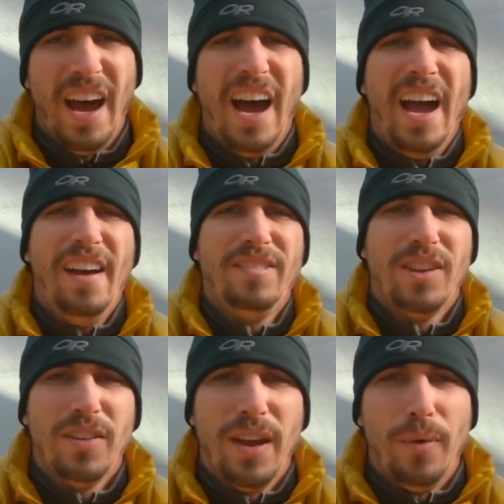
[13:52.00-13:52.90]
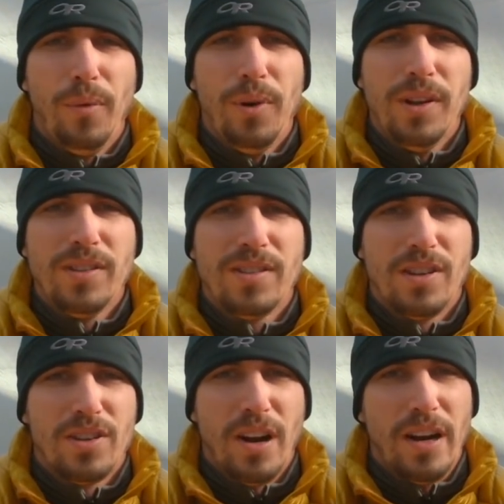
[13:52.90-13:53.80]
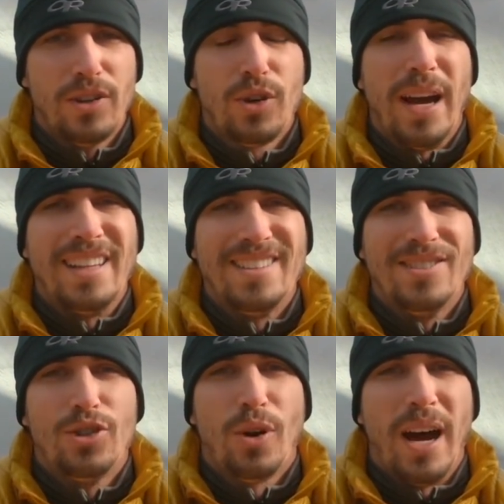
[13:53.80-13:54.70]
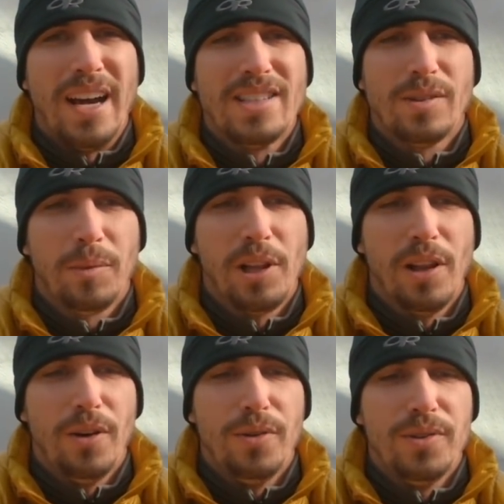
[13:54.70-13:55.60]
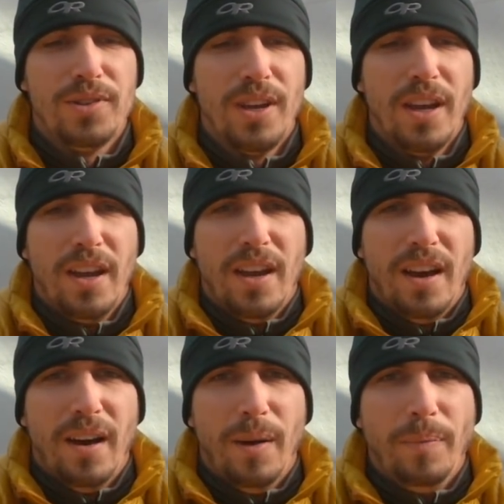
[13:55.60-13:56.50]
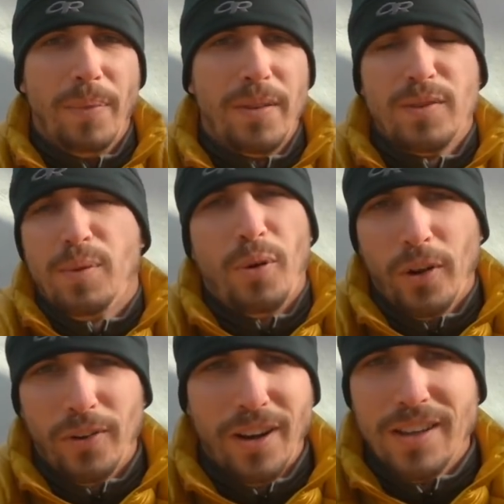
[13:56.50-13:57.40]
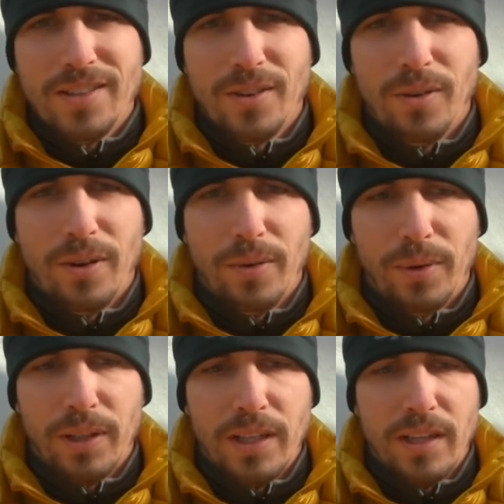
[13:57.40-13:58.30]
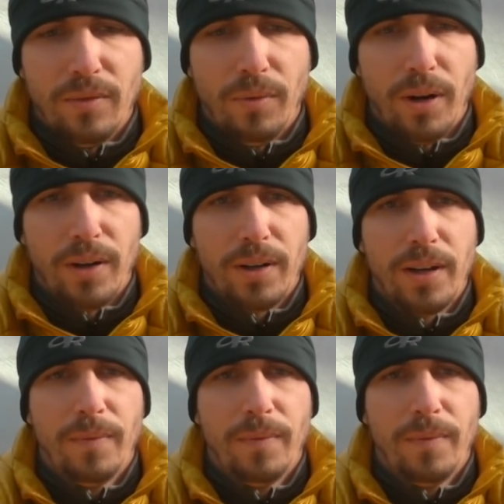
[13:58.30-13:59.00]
I have done that once to try to dry some clothes. It was pouring rain, so it really didn't work.